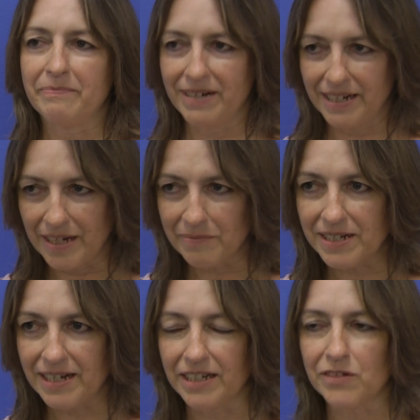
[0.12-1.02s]
My
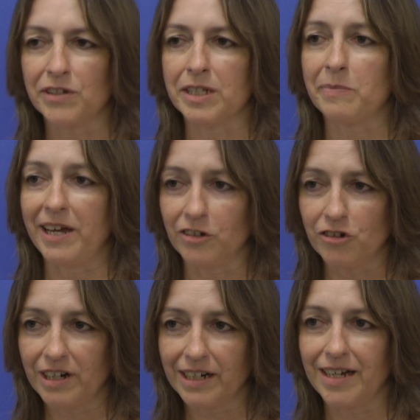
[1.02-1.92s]
name's Tess
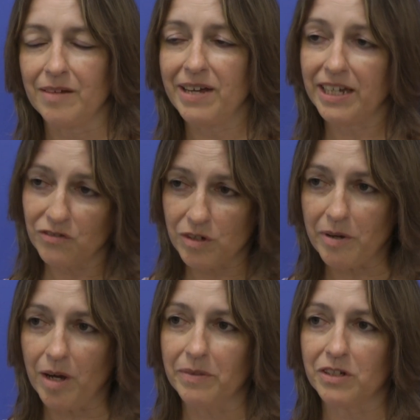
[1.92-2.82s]
Fitzpatrick. I'm Head of
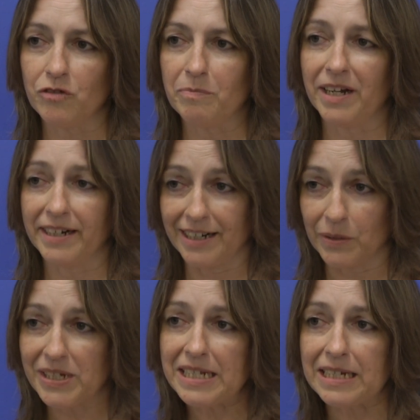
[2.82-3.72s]
Department of Applied
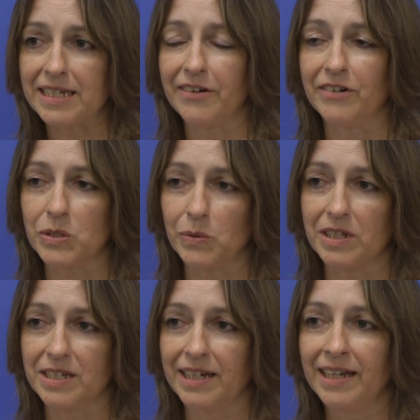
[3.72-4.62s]
Linguistics here in
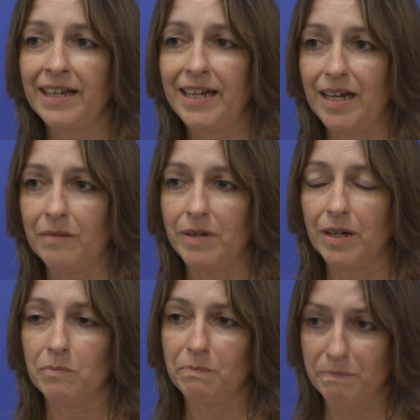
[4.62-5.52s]
Swansea, and
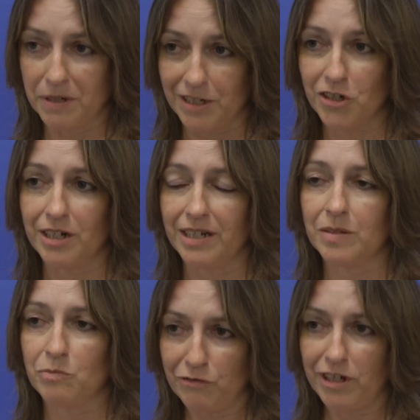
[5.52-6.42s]
my position
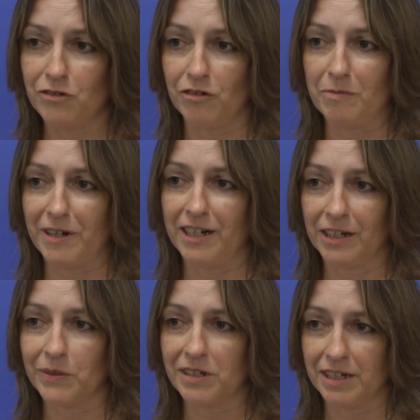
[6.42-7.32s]
is Professor of Applied
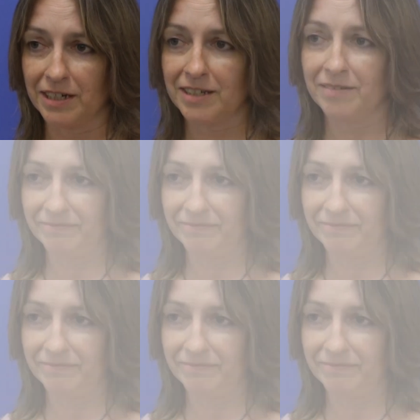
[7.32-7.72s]
Linguistics.